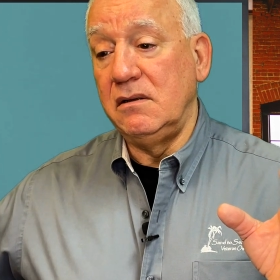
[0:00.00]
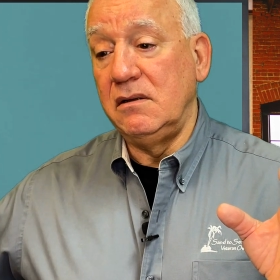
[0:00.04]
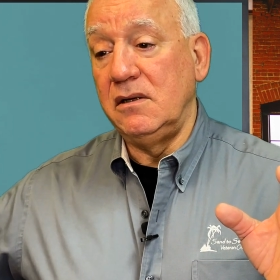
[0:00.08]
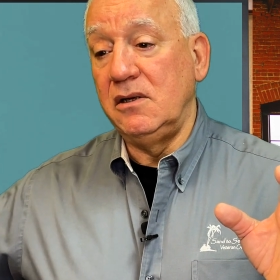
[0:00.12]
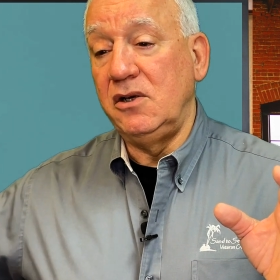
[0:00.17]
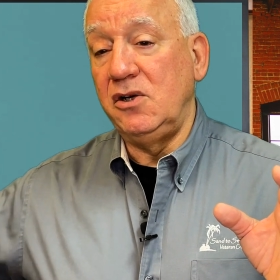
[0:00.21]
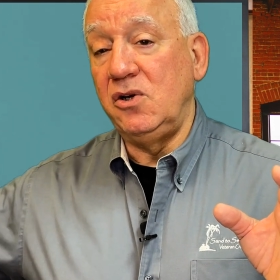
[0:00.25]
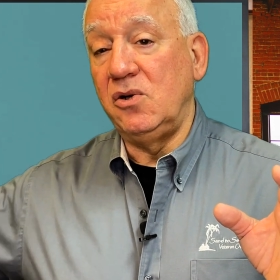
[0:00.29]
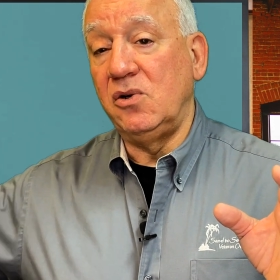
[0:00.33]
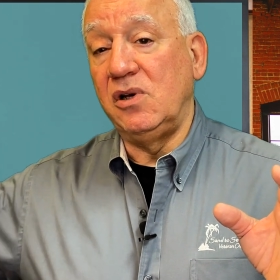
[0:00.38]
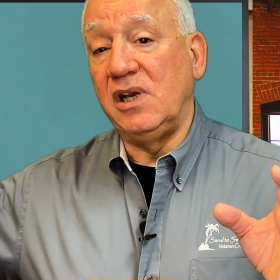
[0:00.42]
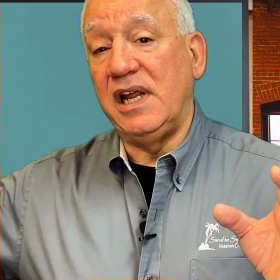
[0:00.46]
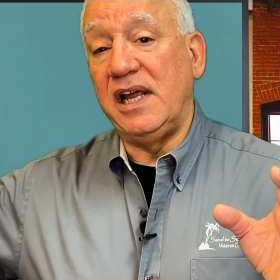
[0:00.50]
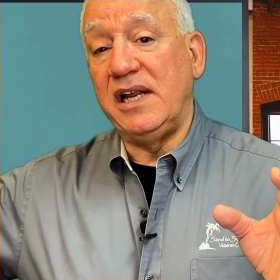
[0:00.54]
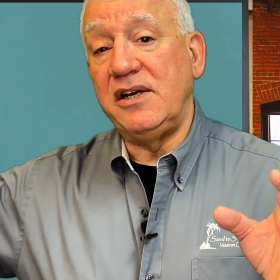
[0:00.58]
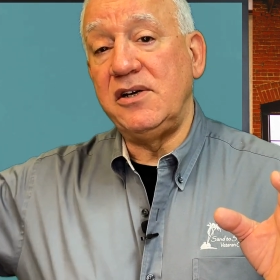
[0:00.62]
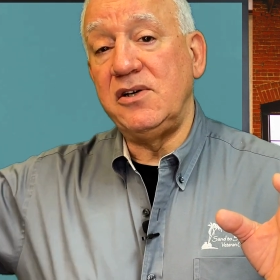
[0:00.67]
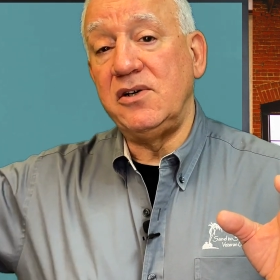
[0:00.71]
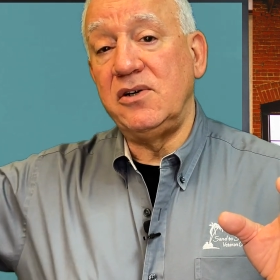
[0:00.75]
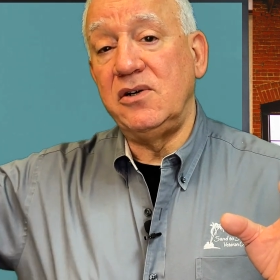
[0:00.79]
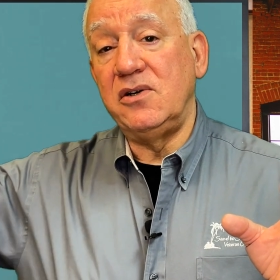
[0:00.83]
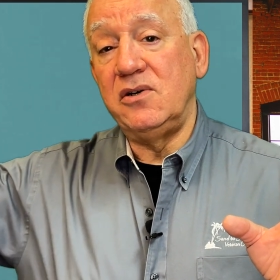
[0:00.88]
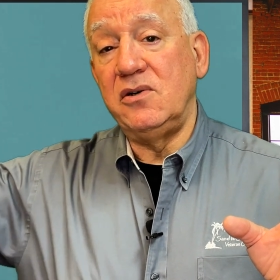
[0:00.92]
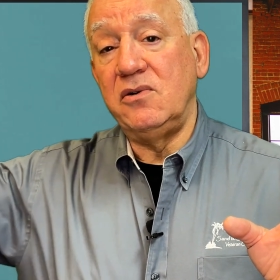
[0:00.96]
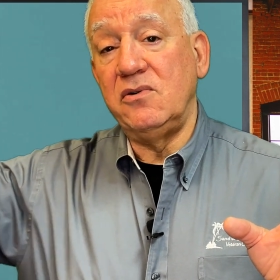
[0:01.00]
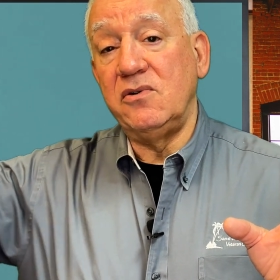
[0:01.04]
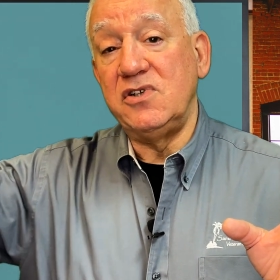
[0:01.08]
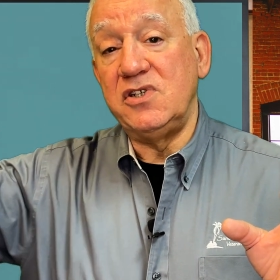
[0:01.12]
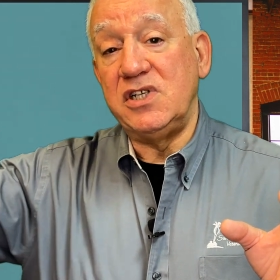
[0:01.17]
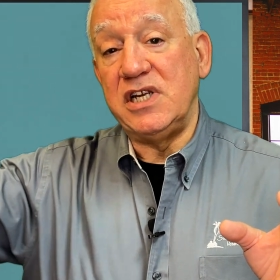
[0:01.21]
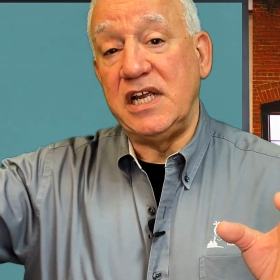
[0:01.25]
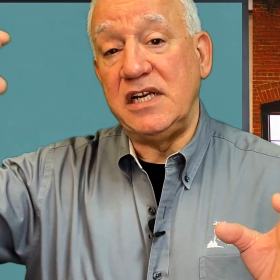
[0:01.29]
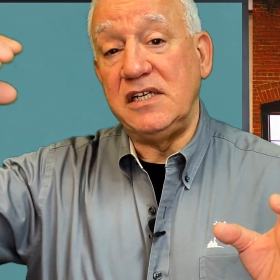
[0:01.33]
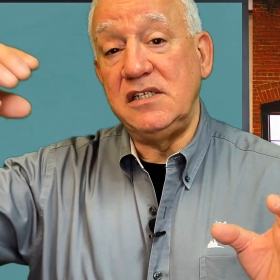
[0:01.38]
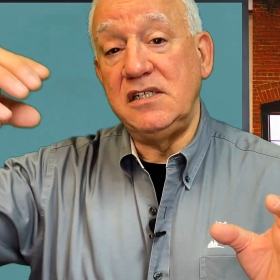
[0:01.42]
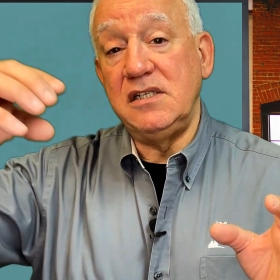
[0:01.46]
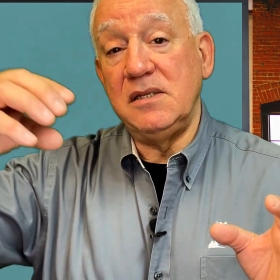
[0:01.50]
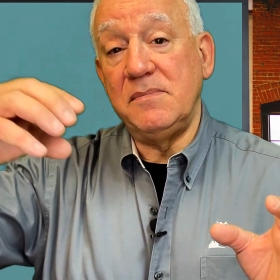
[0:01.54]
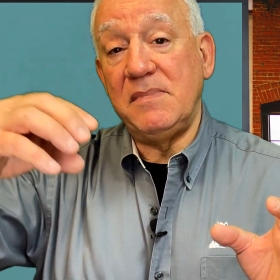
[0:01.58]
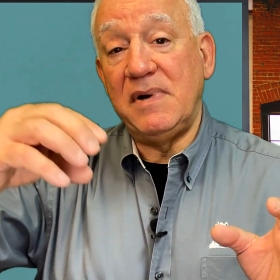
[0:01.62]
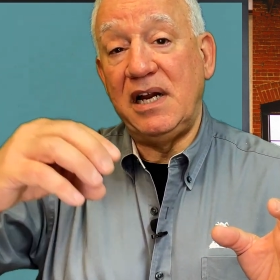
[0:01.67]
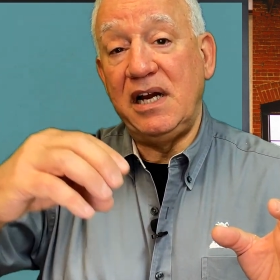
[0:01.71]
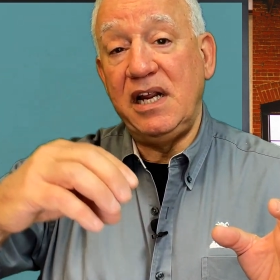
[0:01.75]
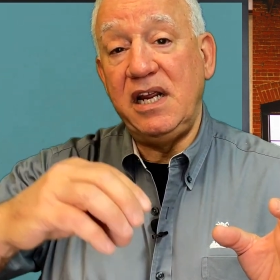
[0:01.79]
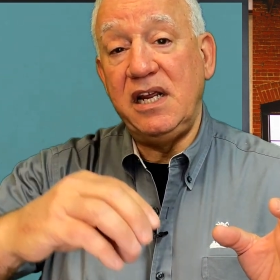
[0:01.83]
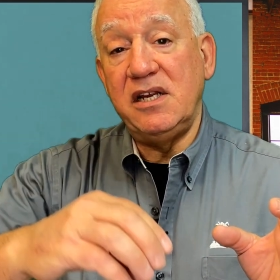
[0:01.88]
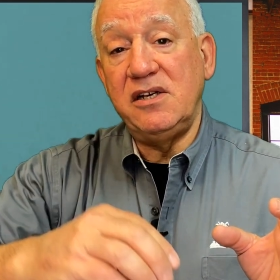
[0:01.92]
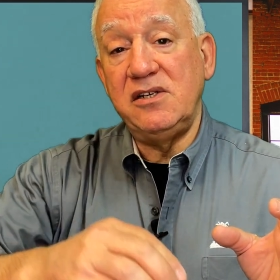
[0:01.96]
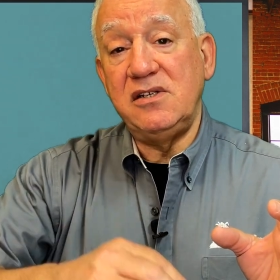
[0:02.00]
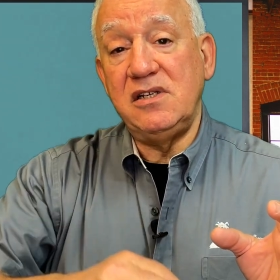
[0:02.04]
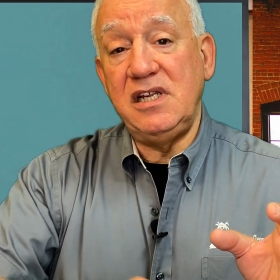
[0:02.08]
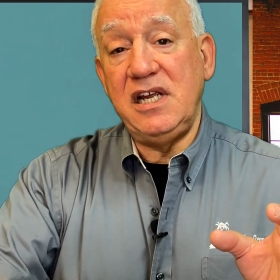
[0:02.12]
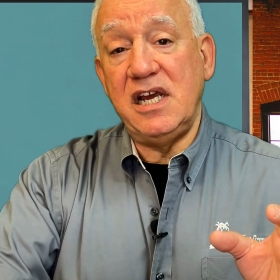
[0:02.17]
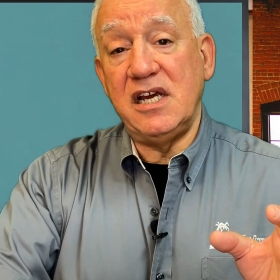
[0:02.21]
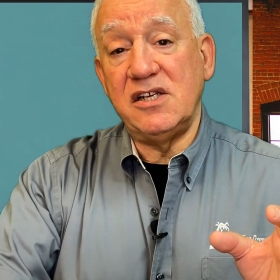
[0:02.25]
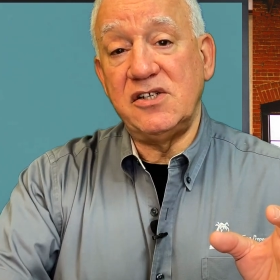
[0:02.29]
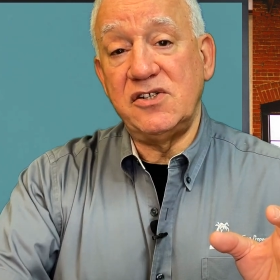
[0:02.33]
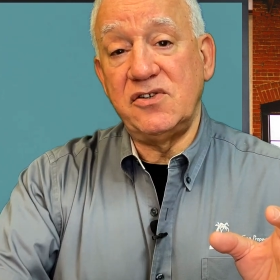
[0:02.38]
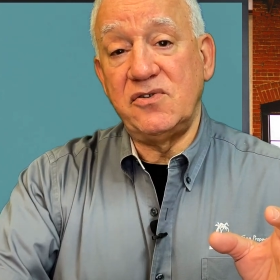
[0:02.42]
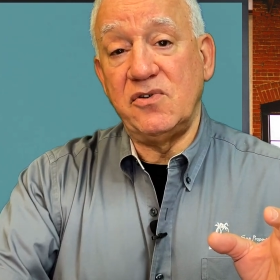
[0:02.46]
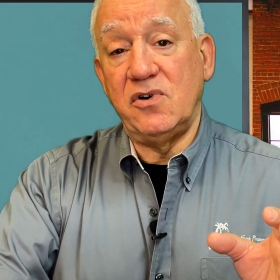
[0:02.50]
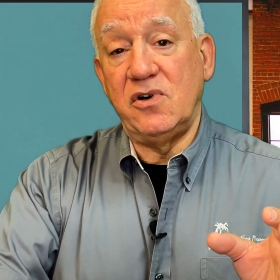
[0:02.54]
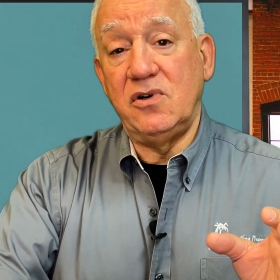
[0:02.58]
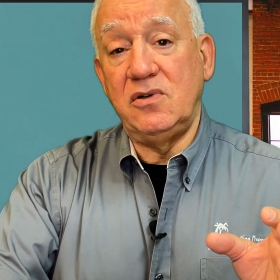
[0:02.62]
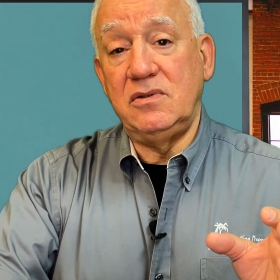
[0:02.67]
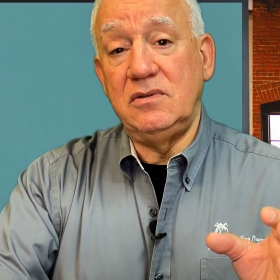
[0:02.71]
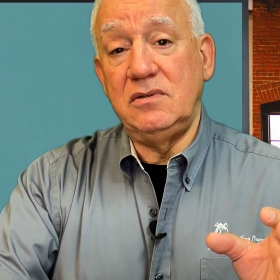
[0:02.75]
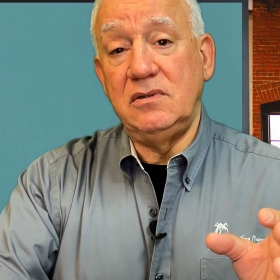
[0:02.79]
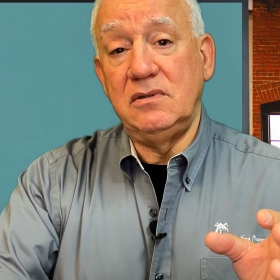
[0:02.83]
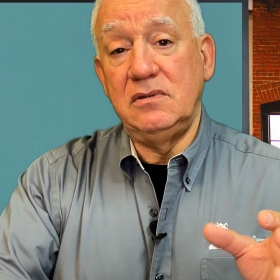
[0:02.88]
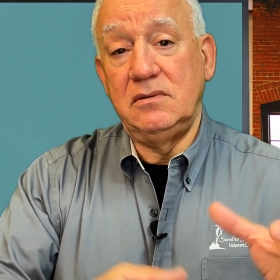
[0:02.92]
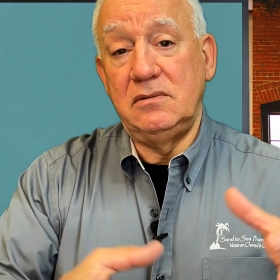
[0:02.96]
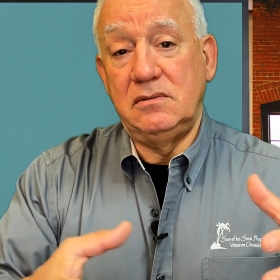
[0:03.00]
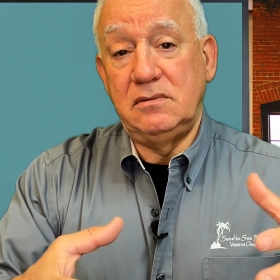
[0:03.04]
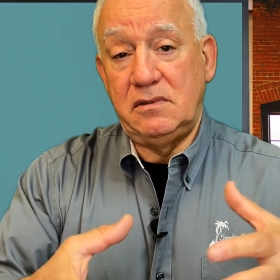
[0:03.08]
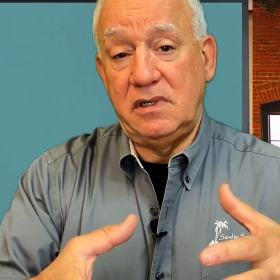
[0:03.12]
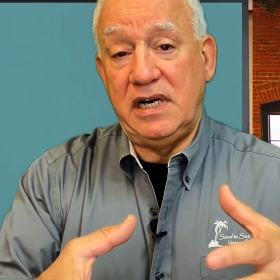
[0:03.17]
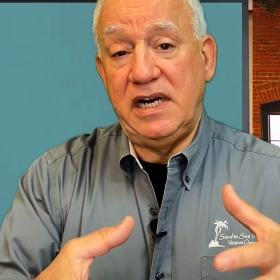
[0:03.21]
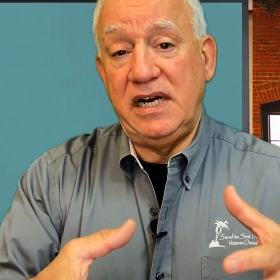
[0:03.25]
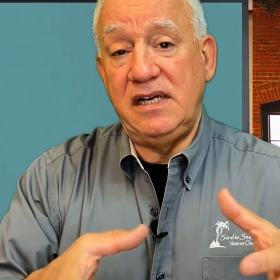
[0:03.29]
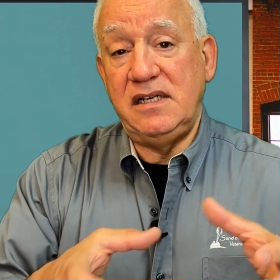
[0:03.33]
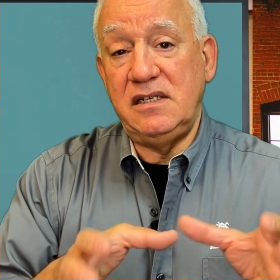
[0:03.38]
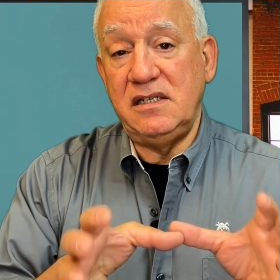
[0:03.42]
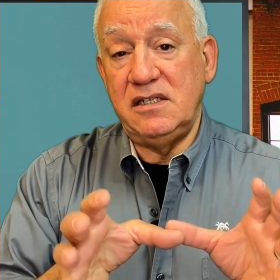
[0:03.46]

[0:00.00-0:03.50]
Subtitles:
your lender sends the money into the escrow, right?